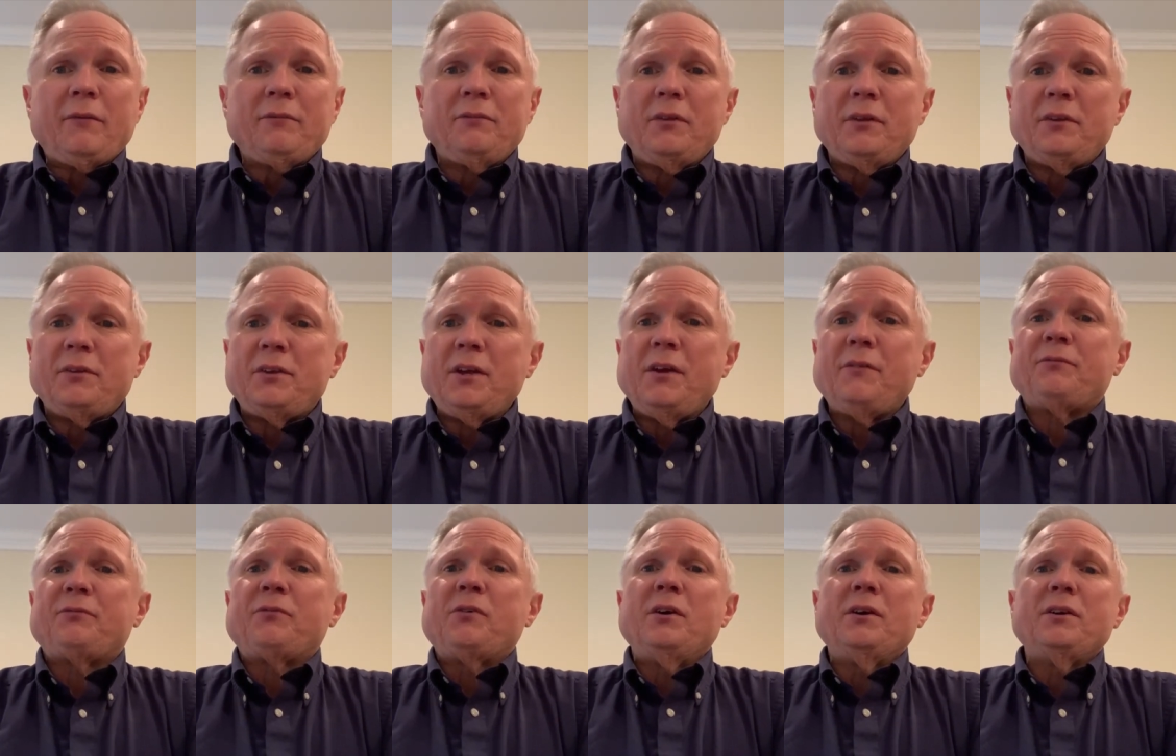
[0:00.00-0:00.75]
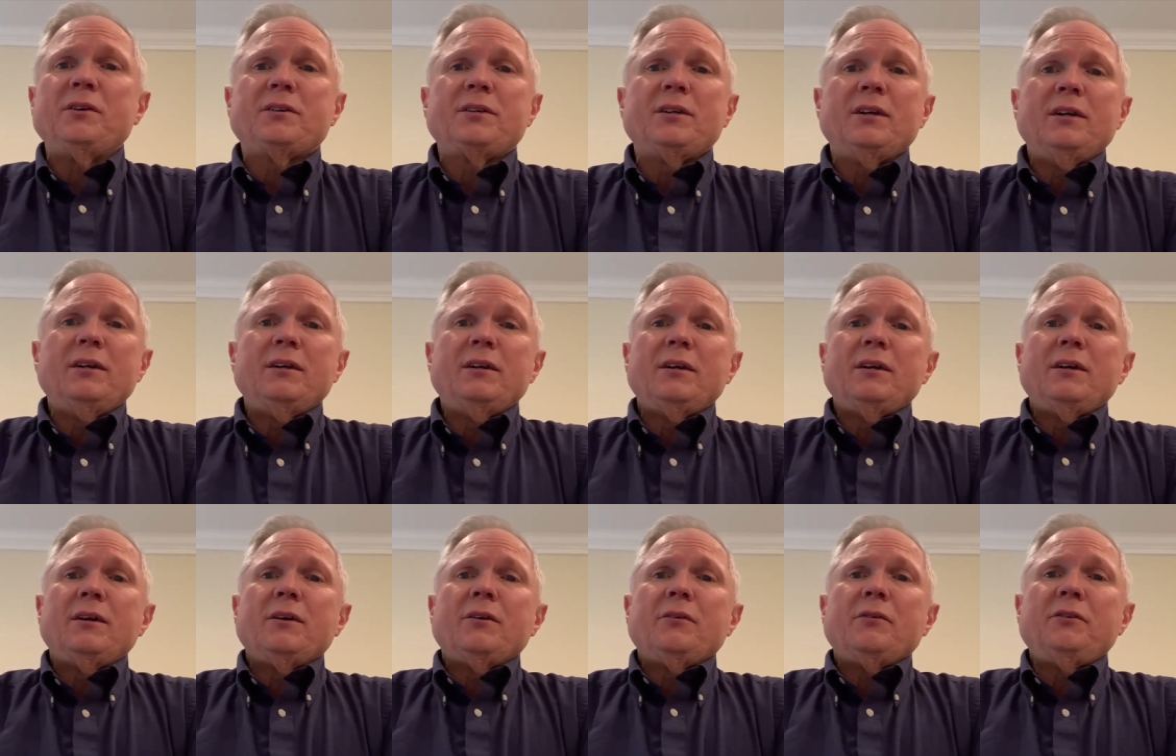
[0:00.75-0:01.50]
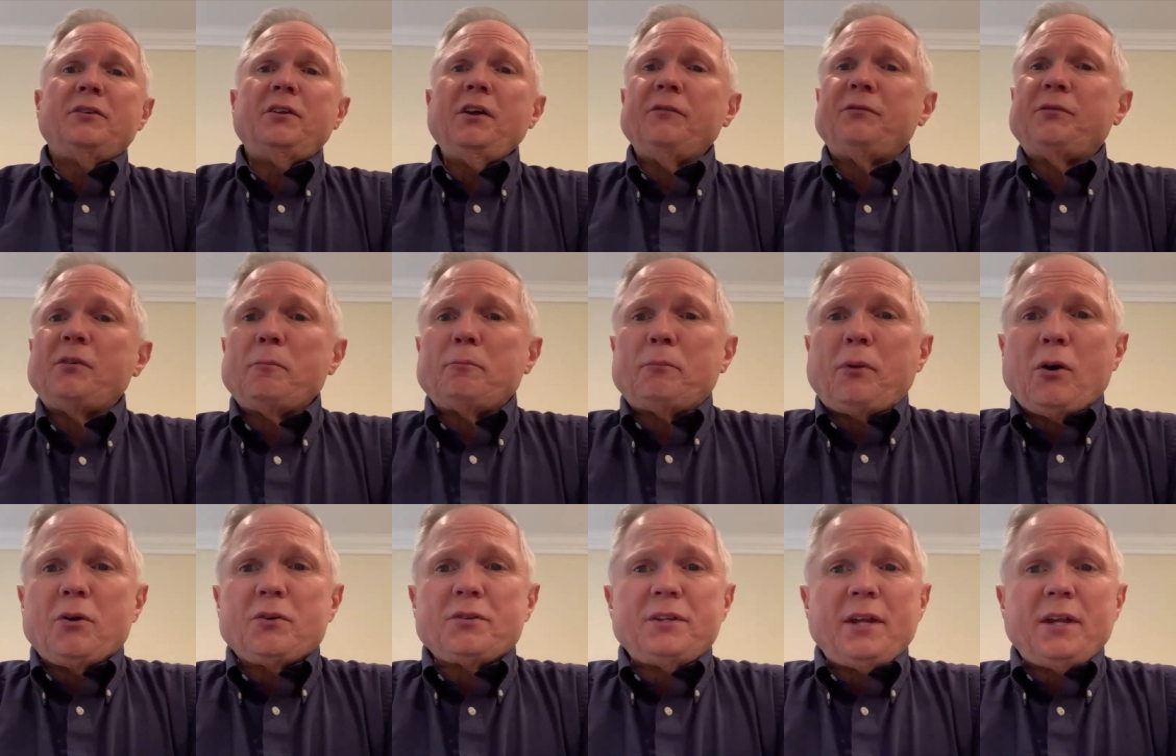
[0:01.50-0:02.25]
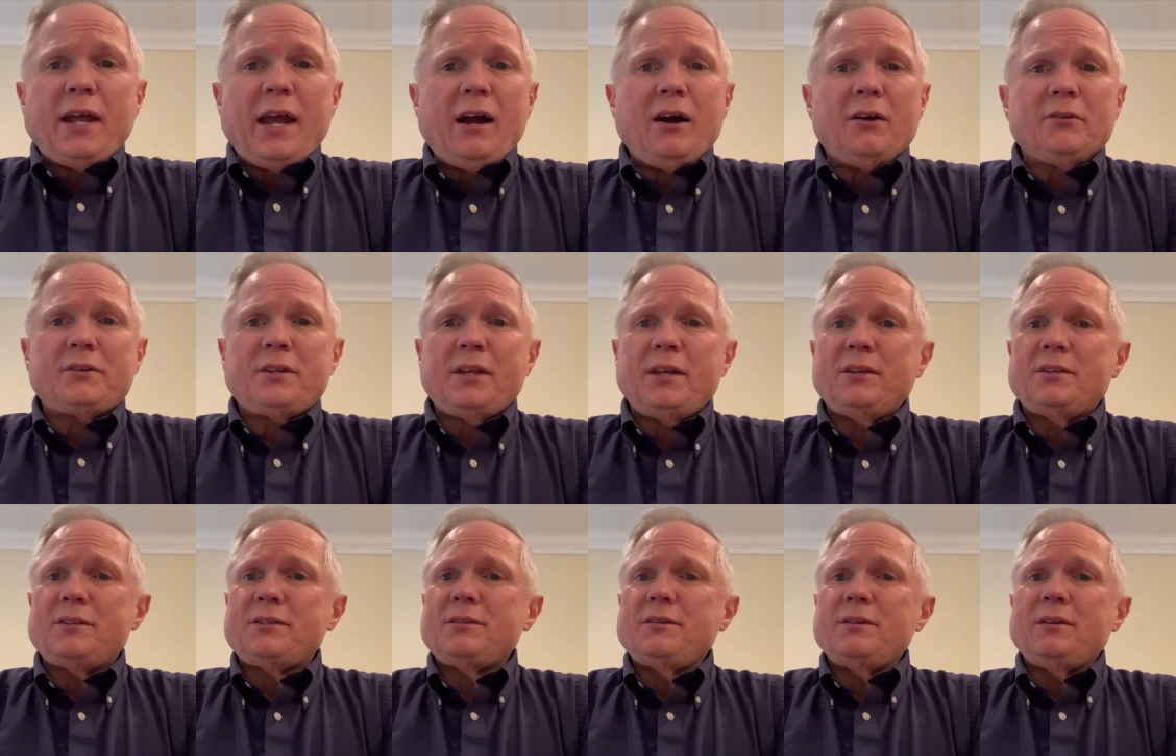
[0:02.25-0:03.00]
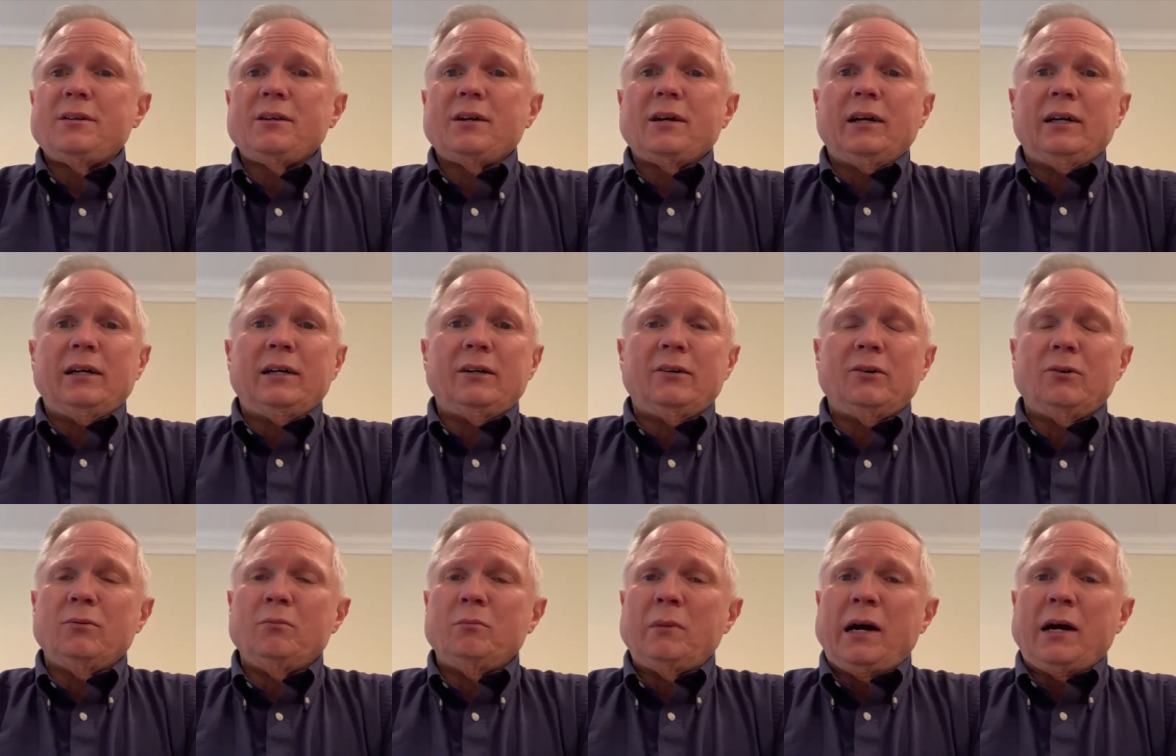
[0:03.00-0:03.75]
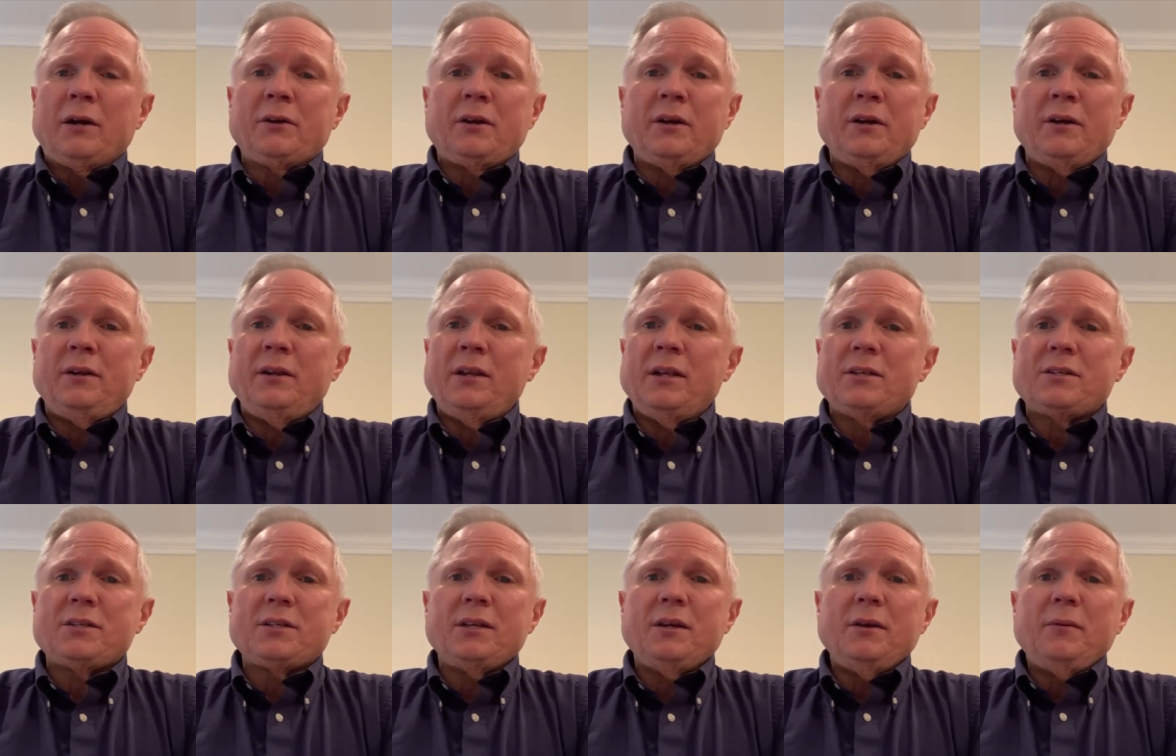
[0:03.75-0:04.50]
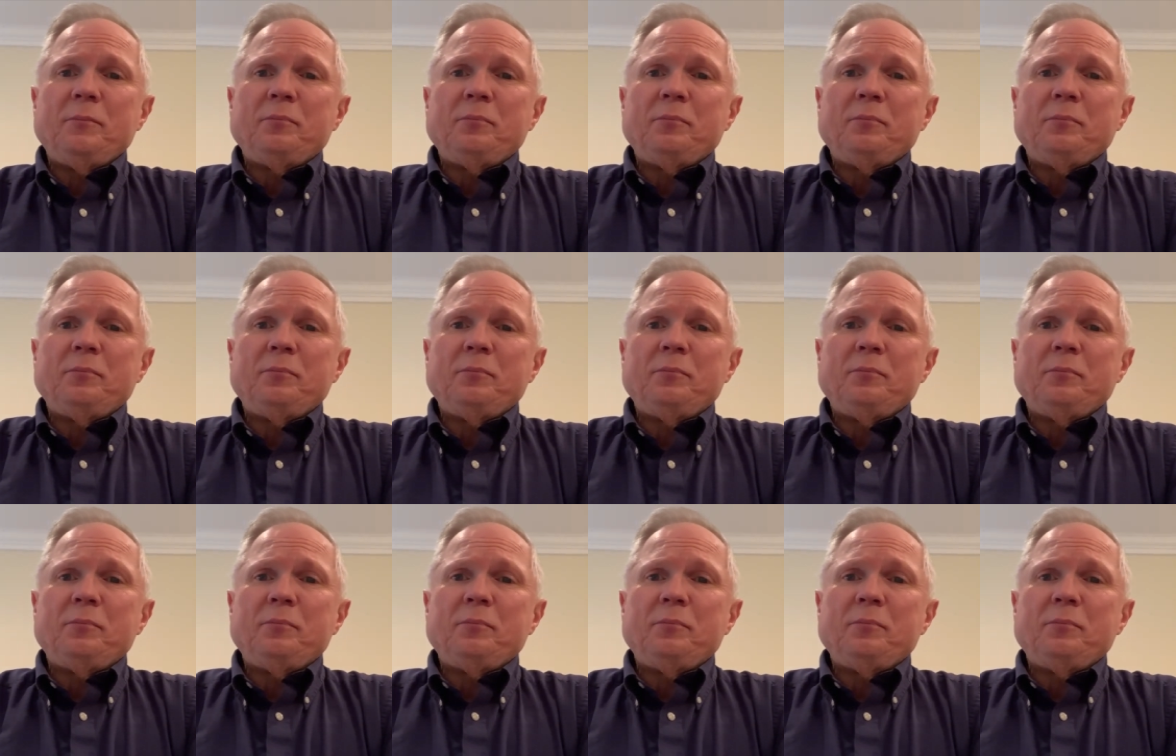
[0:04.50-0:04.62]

the different, different personalities. Oh my goodness.